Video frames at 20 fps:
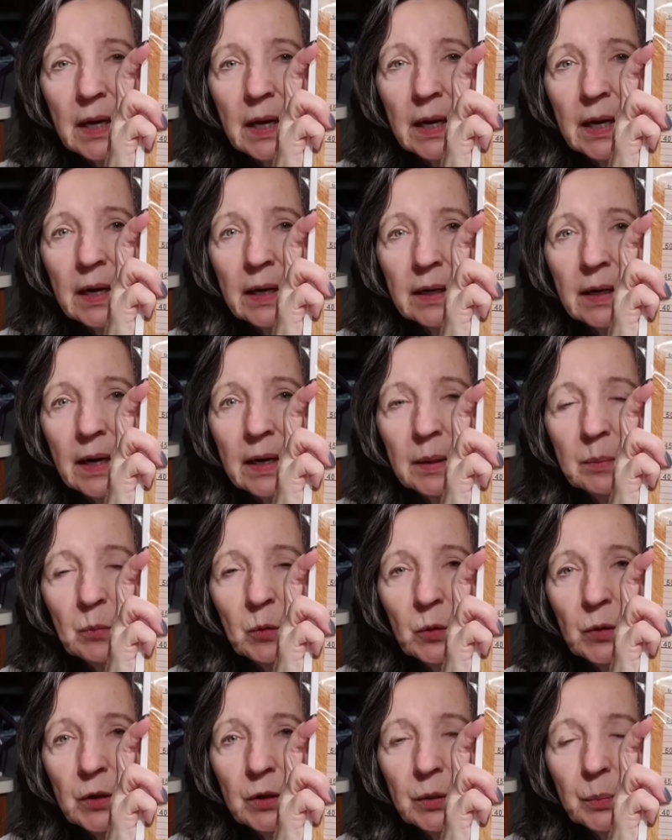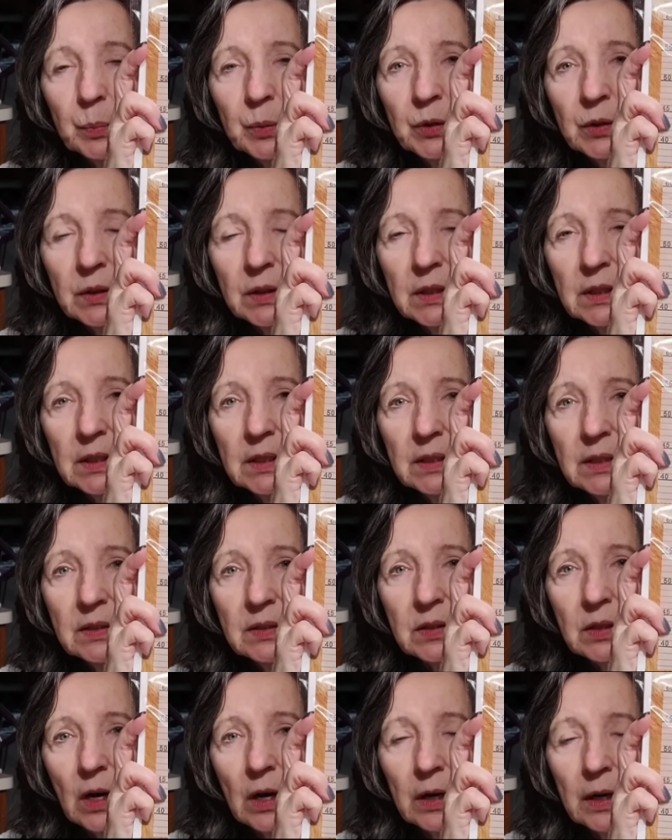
and I'm going to put these